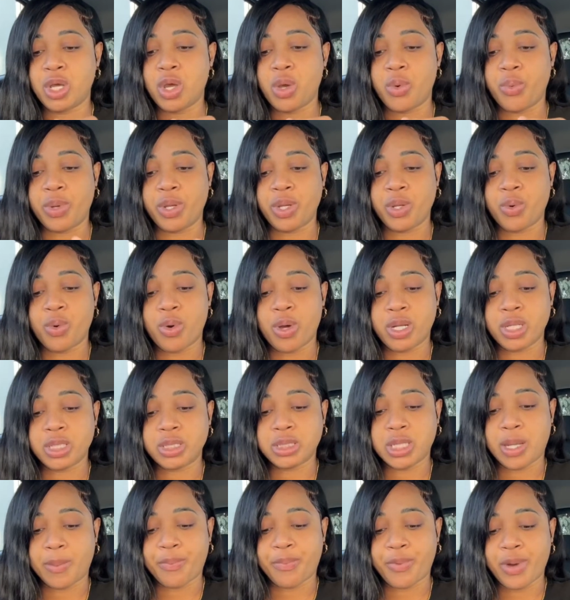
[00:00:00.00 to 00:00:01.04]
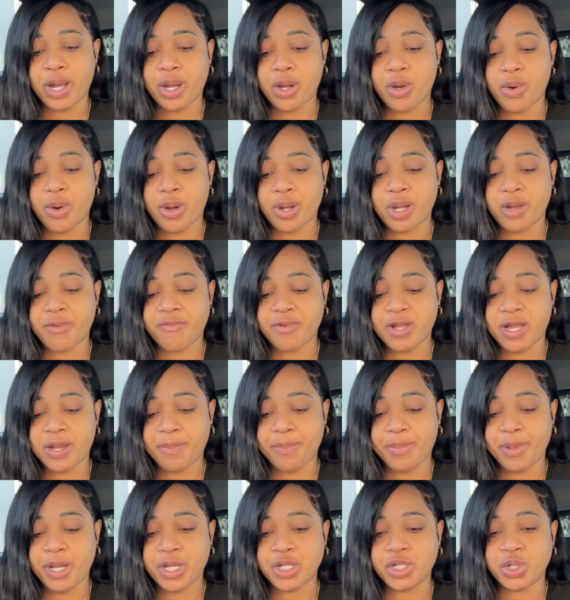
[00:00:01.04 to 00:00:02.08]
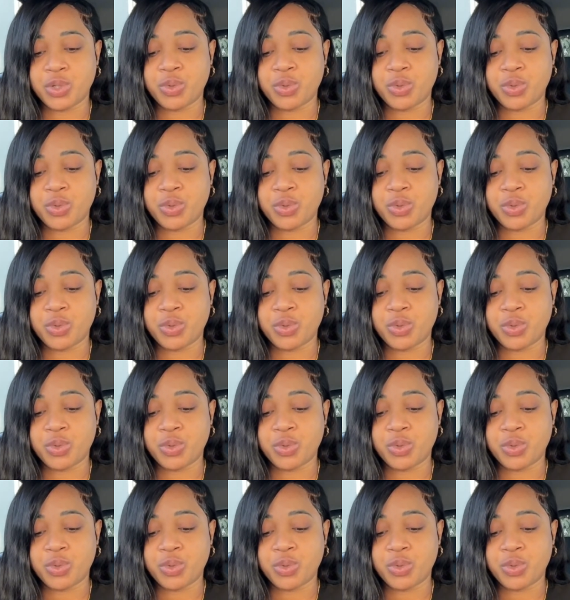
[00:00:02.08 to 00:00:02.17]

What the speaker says: When you go on the top right corner of that page,